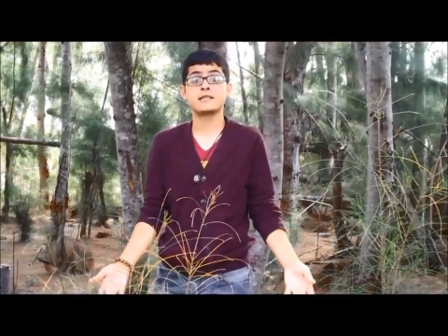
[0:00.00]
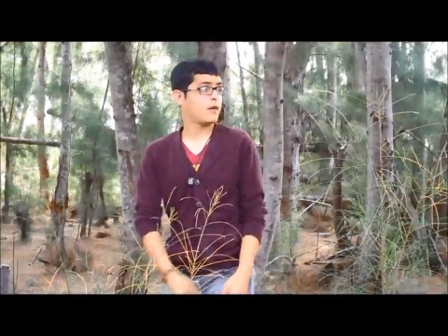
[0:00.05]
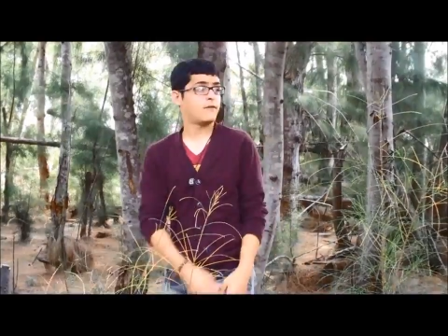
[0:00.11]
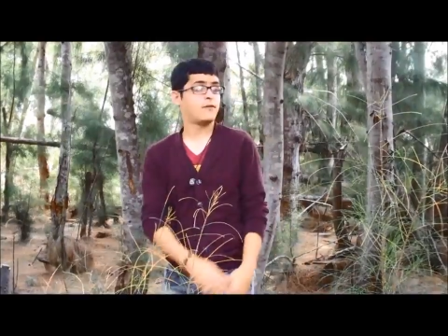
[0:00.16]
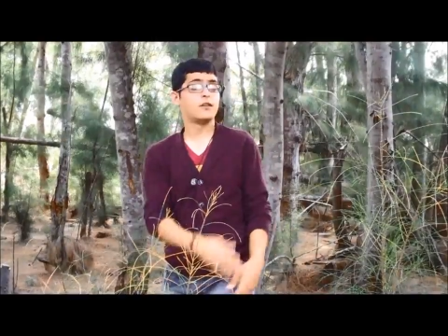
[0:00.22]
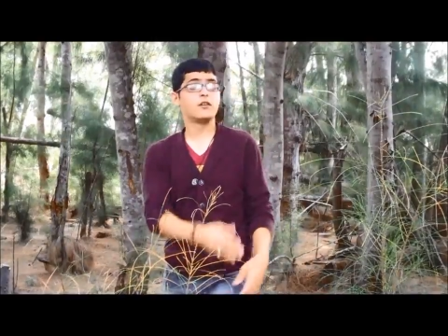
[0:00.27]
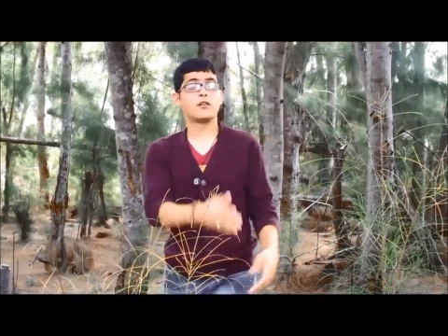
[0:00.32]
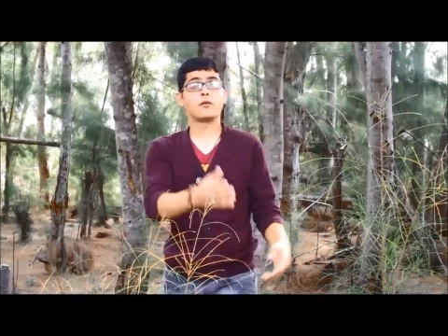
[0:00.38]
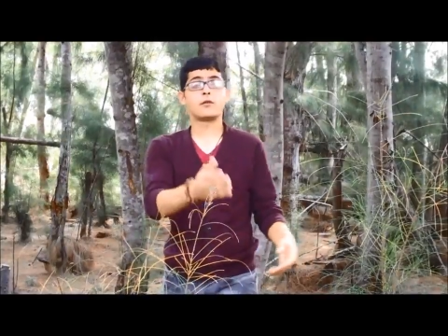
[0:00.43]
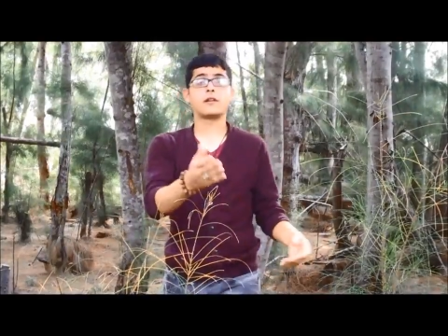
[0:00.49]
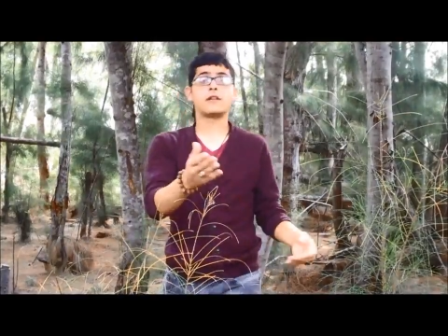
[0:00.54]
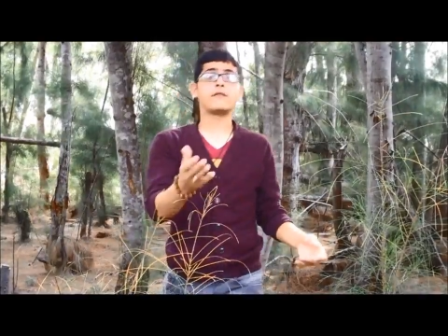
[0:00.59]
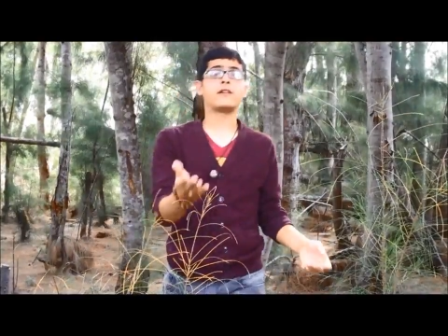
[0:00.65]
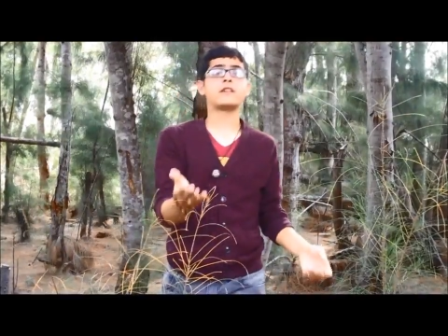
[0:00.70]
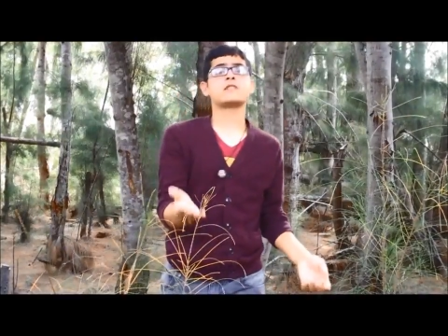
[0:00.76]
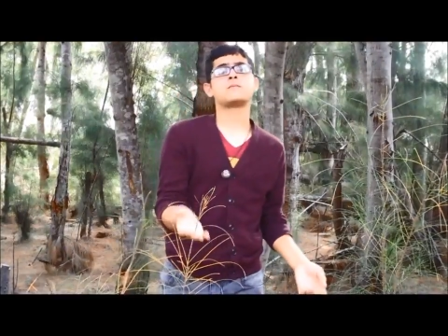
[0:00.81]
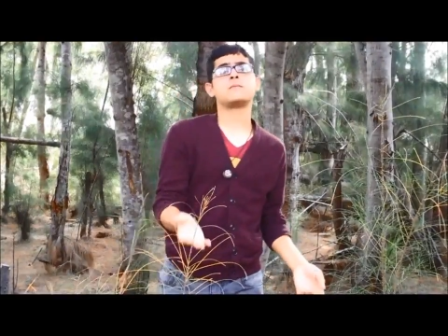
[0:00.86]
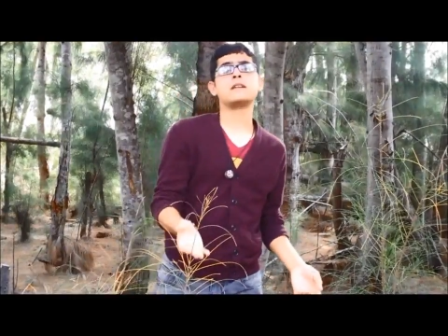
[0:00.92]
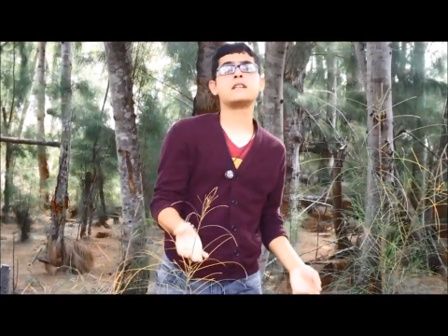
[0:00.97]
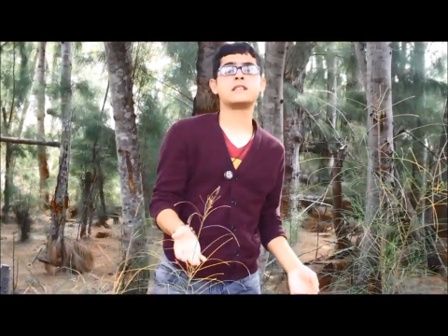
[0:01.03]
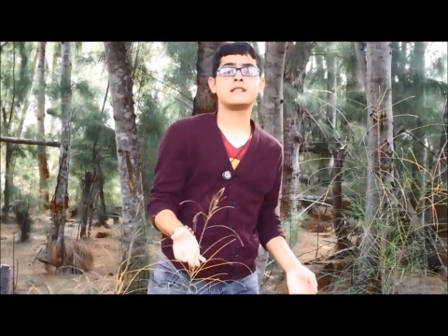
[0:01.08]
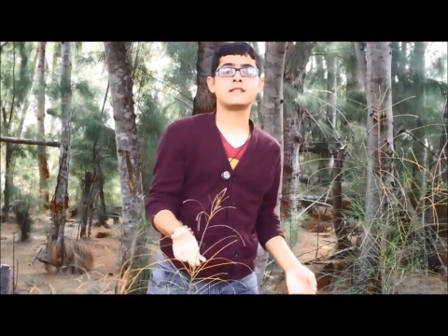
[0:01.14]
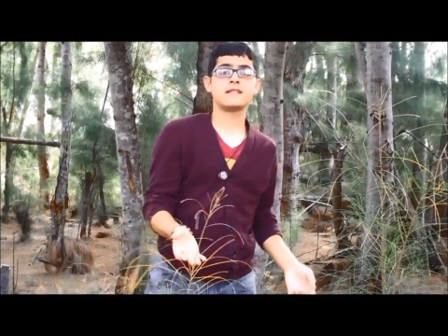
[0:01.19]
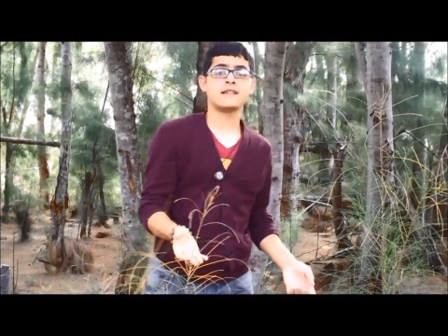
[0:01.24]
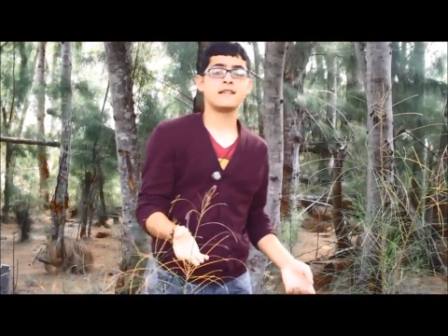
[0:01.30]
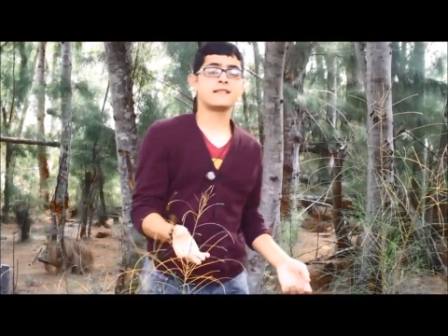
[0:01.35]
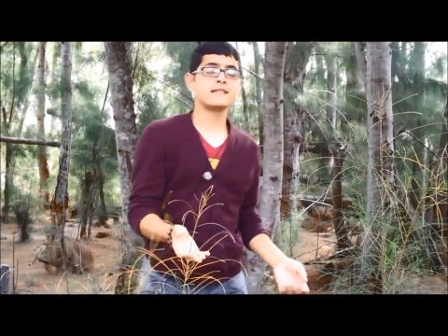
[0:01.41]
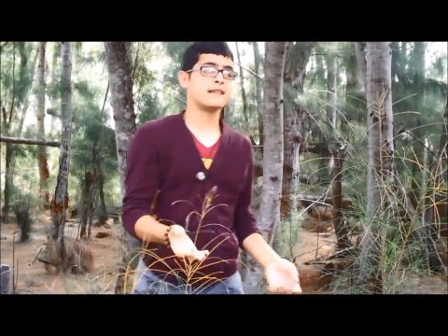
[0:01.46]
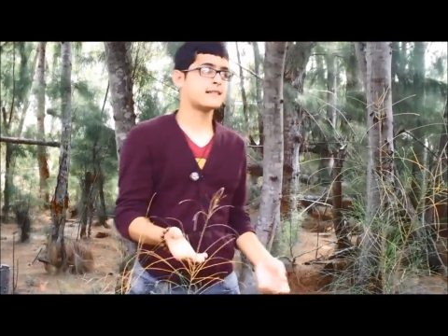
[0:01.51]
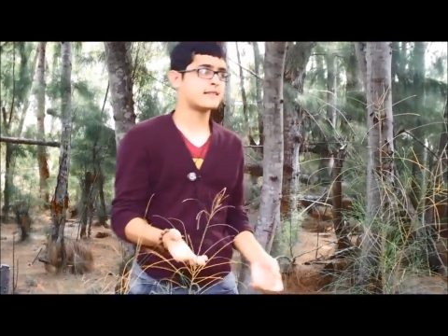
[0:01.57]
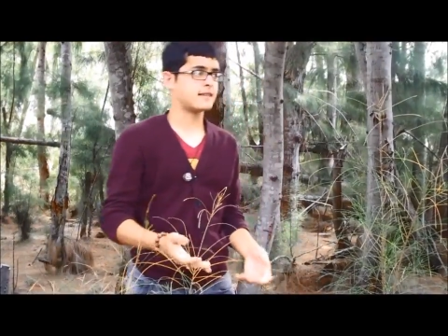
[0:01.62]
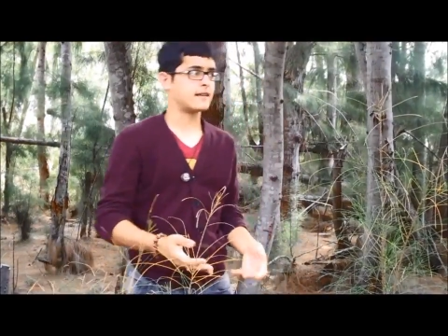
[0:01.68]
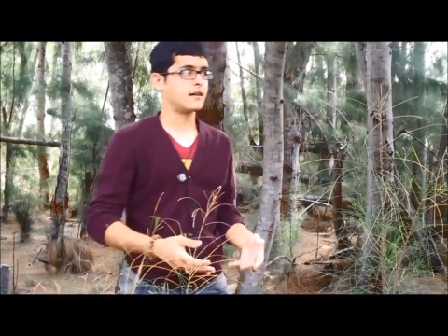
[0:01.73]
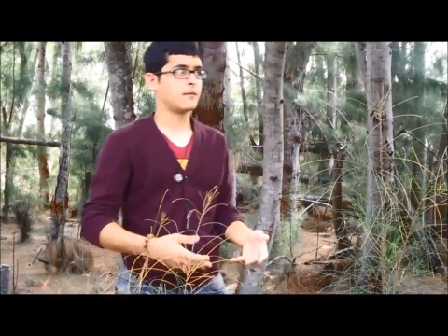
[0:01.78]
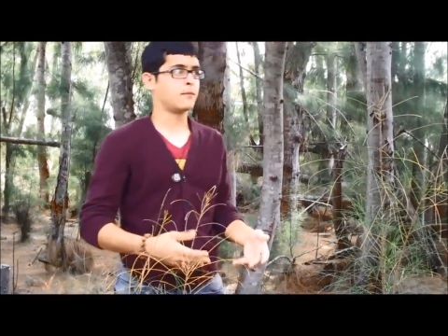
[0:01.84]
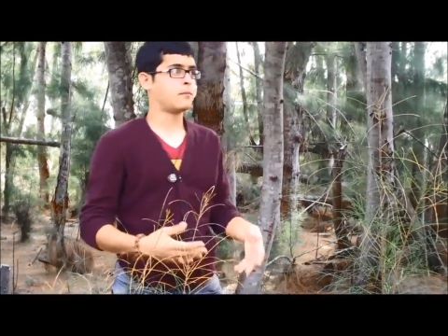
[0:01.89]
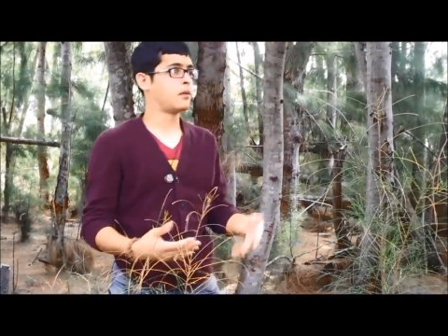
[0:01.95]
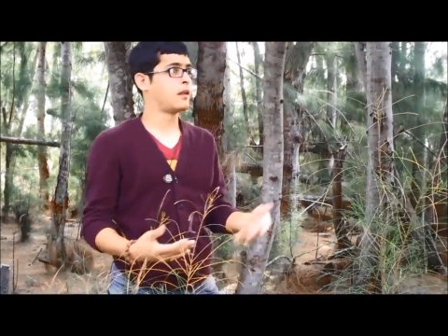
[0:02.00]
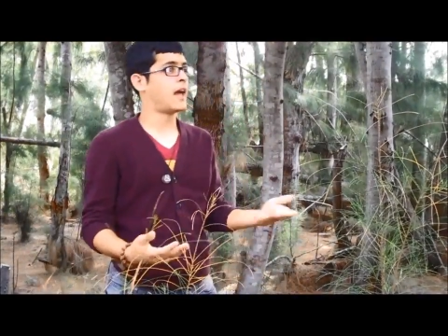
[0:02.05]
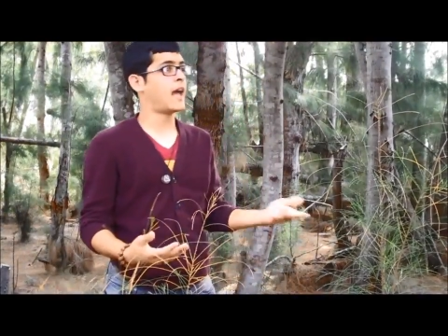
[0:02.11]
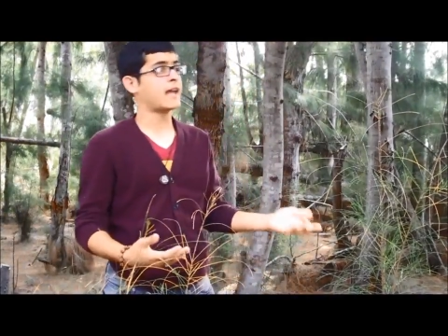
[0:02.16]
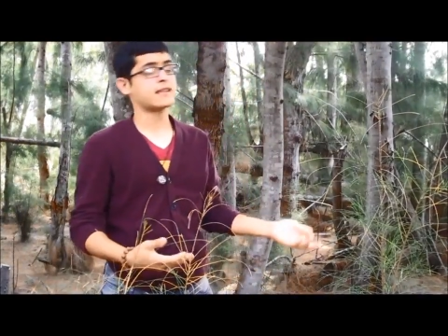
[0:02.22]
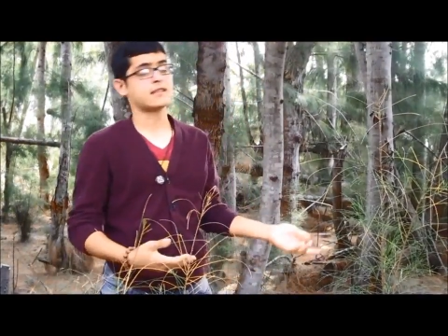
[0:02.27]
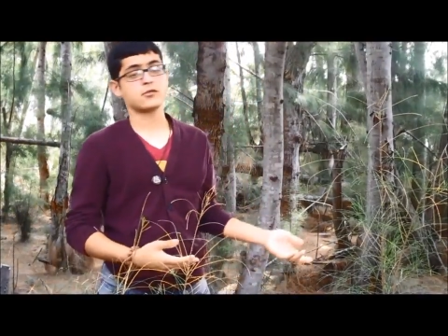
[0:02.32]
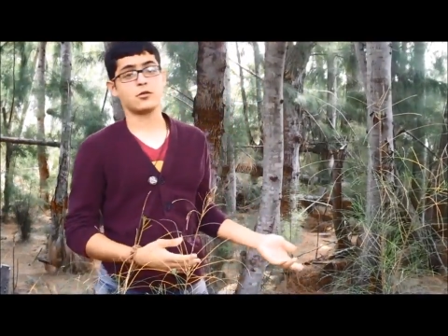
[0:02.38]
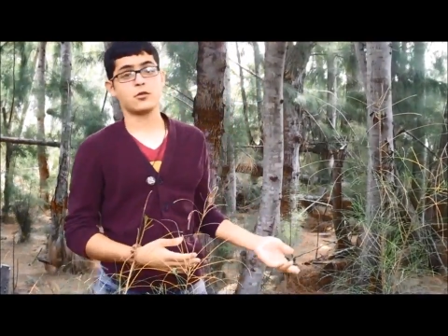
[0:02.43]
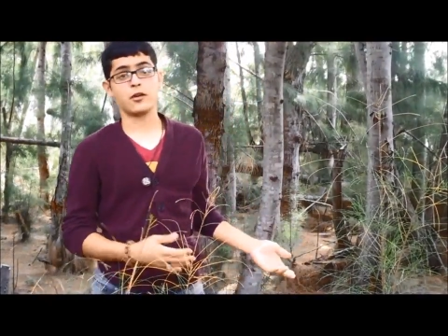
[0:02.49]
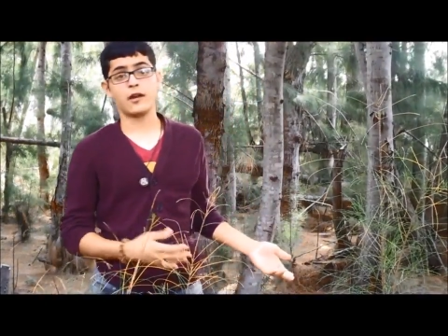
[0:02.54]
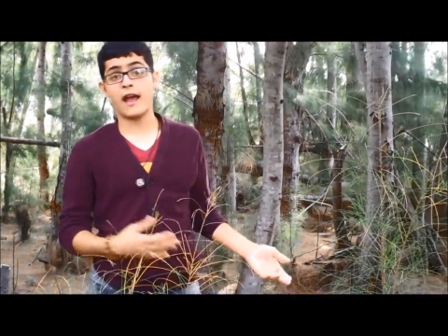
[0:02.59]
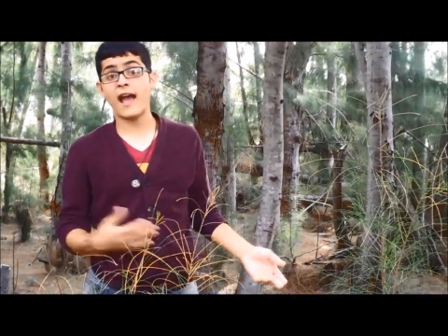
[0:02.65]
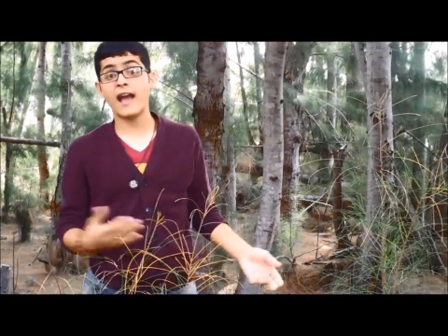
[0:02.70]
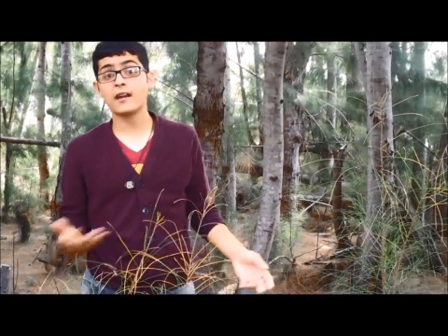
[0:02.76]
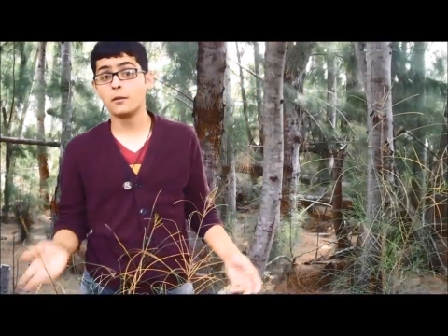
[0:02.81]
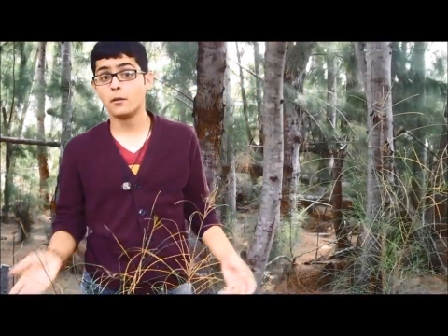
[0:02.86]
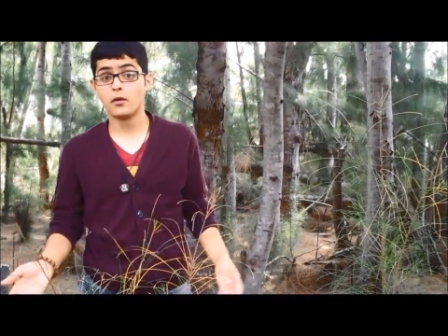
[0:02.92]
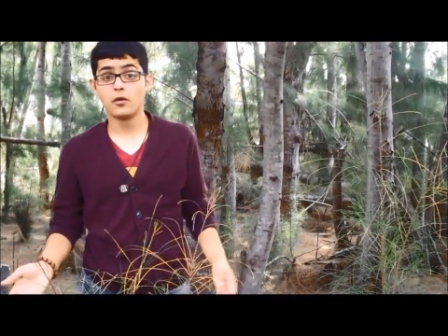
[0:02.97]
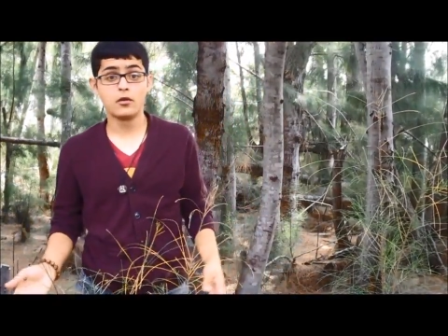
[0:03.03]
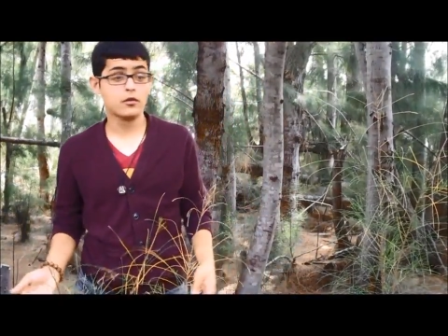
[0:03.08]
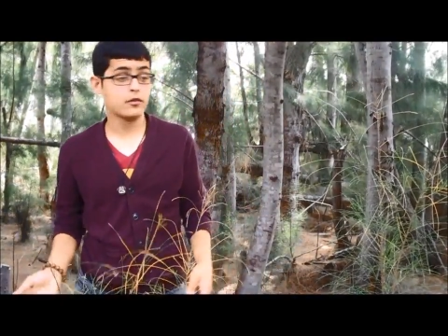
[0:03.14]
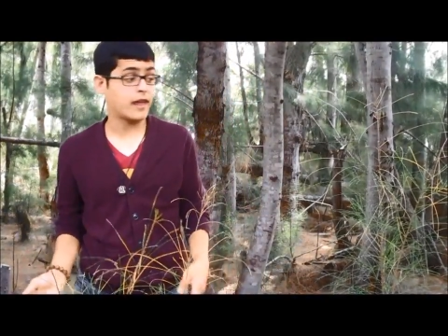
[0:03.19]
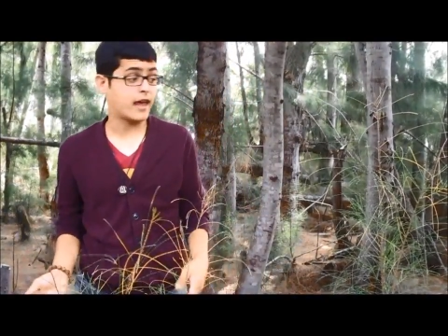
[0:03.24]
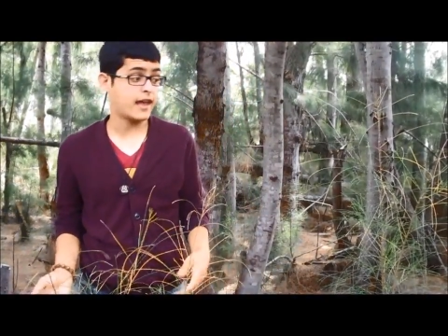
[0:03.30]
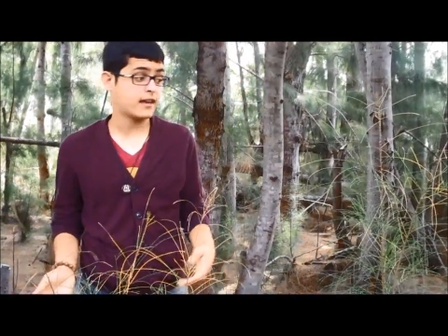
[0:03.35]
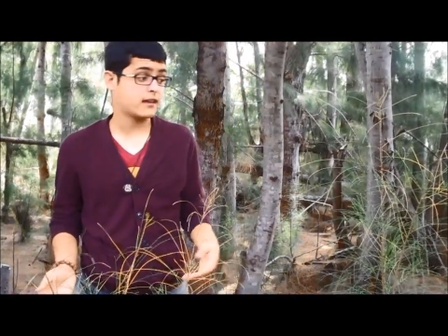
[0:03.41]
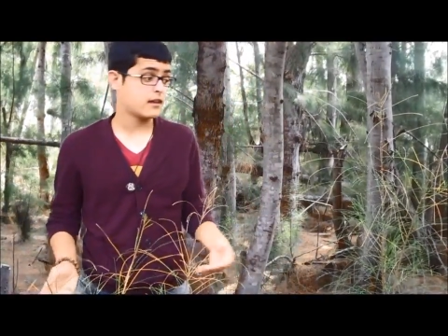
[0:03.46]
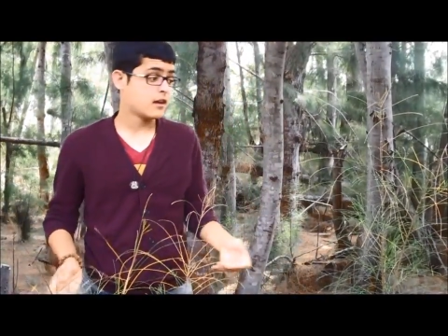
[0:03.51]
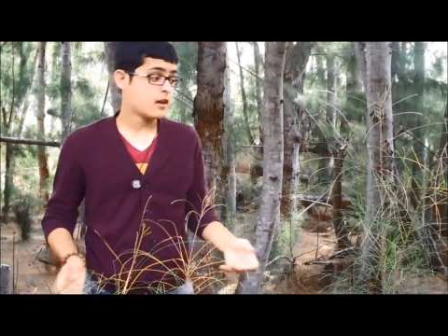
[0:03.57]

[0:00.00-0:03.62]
If you don't know what an invasive species is, it's a plant or animal that